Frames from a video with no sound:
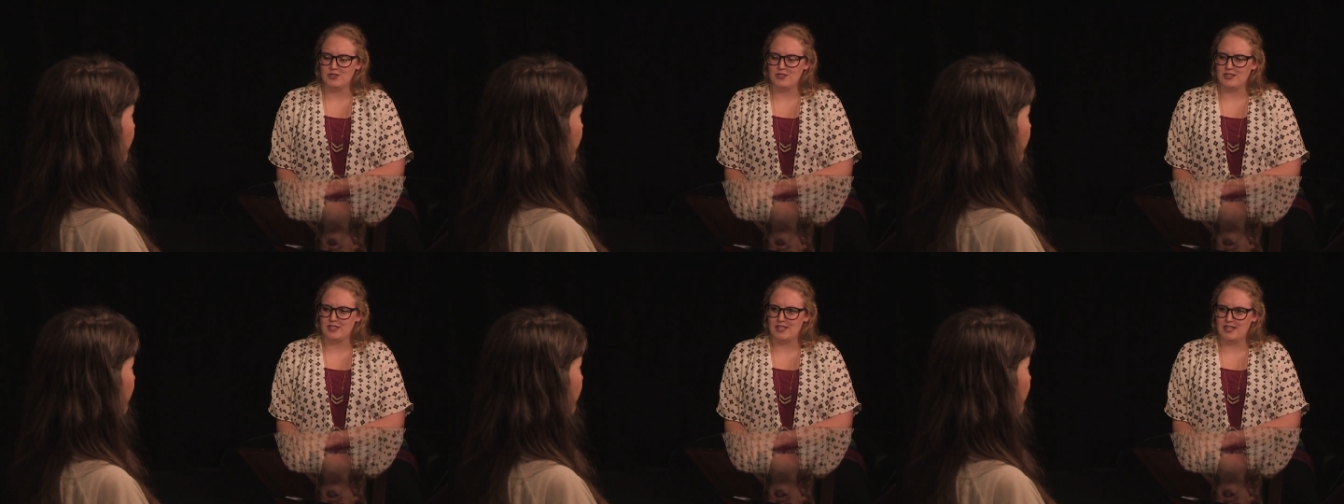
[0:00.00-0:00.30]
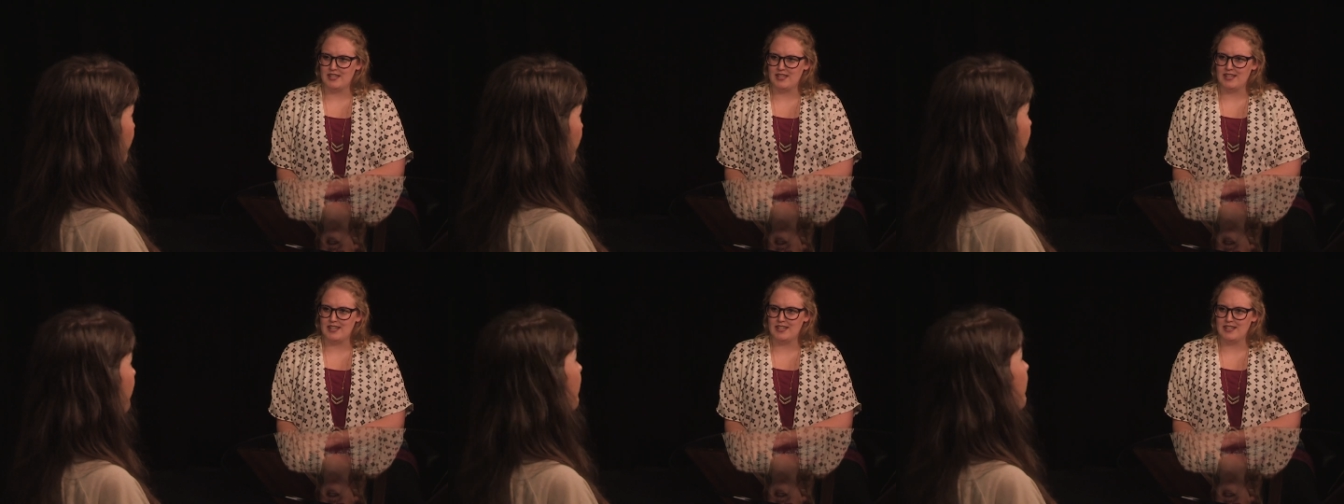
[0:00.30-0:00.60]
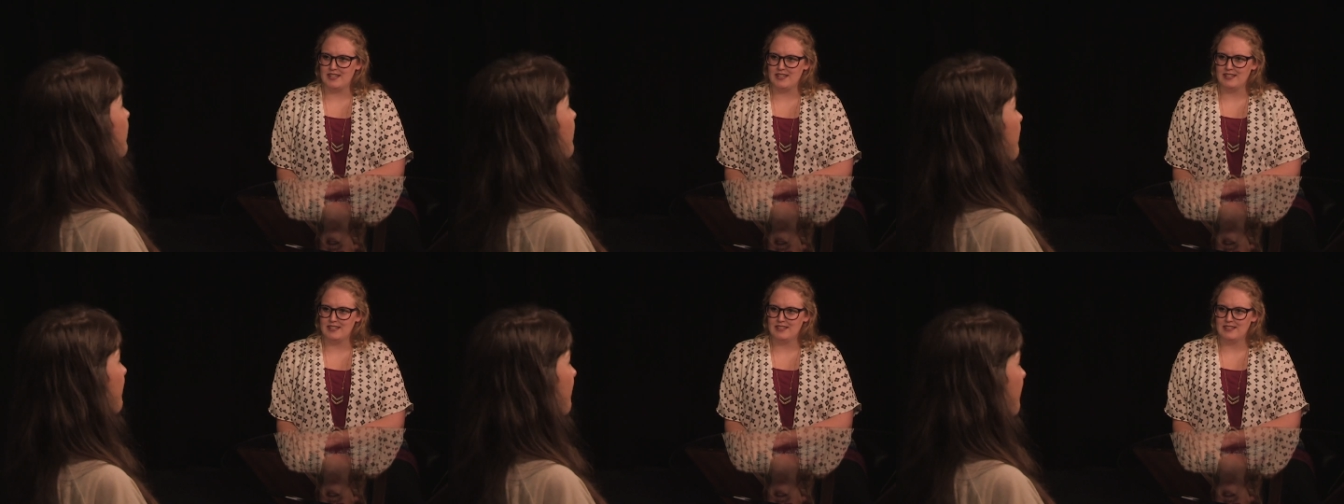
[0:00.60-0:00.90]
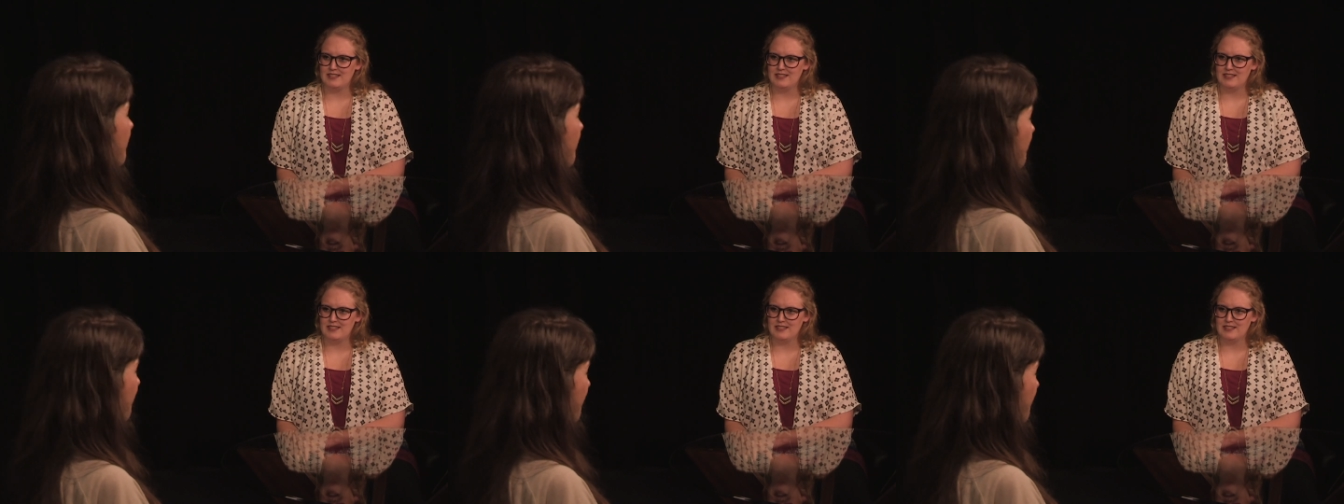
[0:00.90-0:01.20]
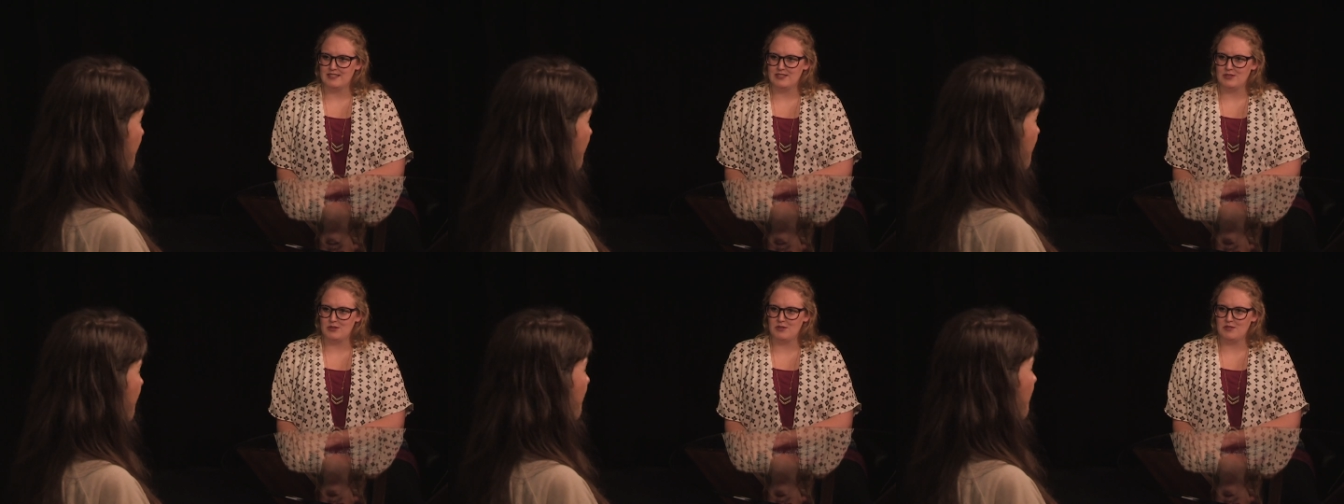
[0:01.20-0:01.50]
should kick in. Mm
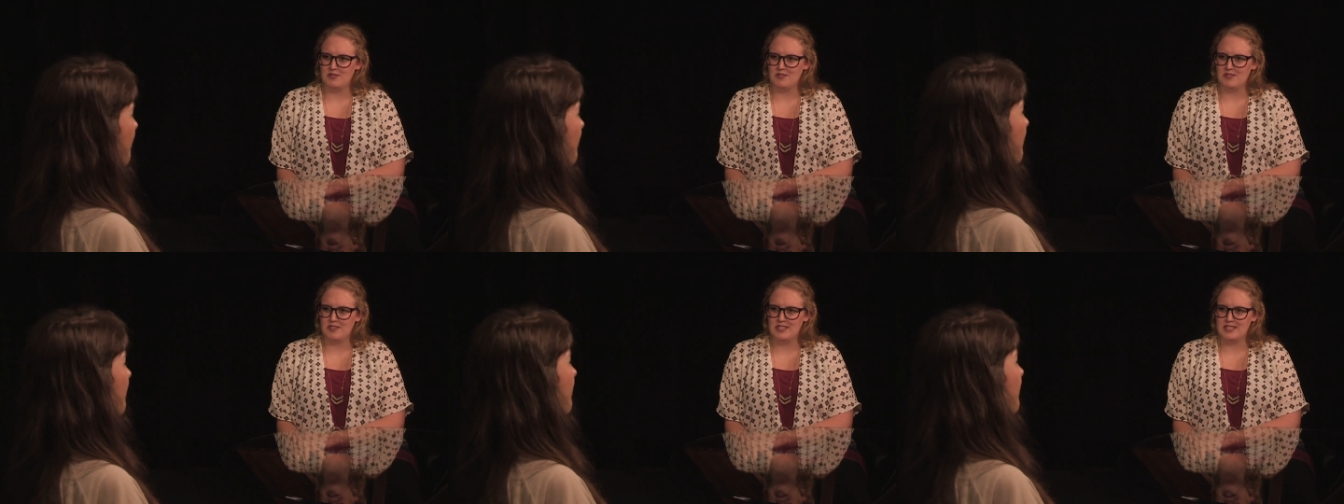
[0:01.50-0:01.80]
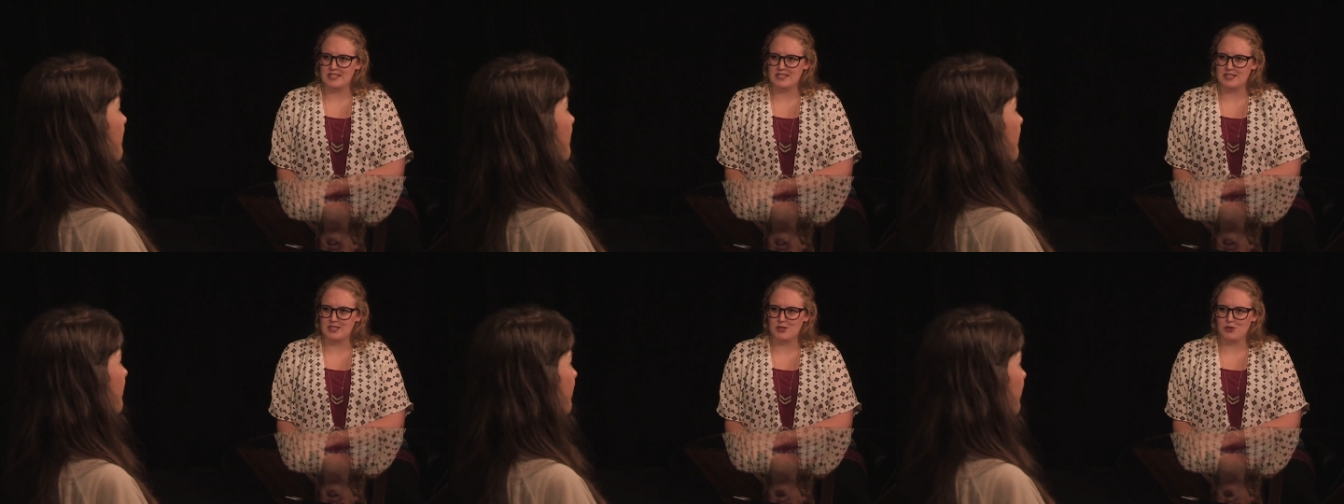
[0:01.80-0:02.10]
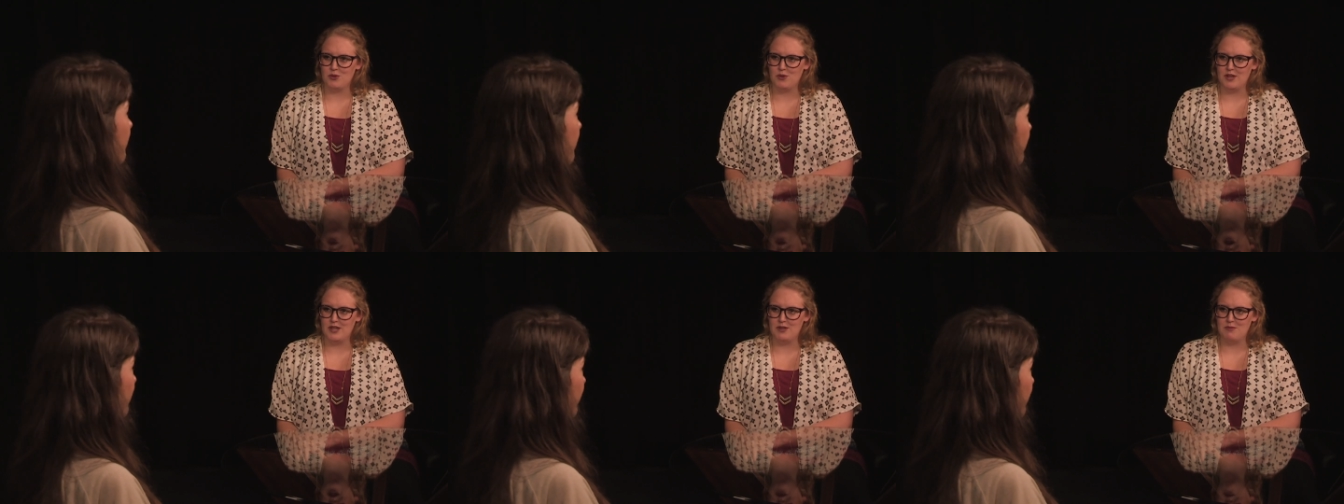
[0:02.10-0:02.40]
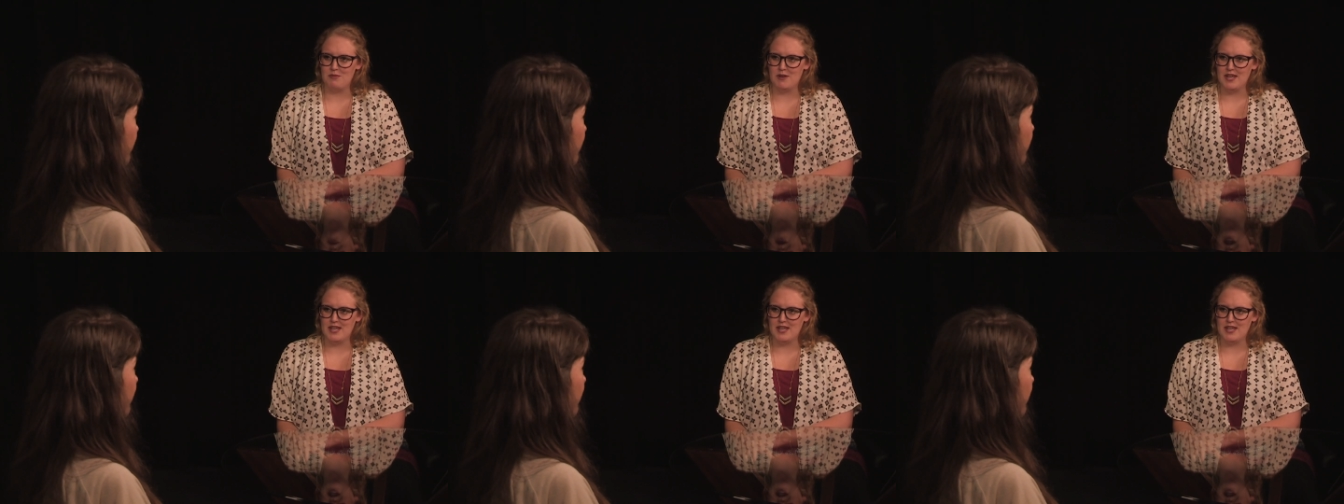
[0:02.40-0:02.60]
-hmm. So even if it doesn't quite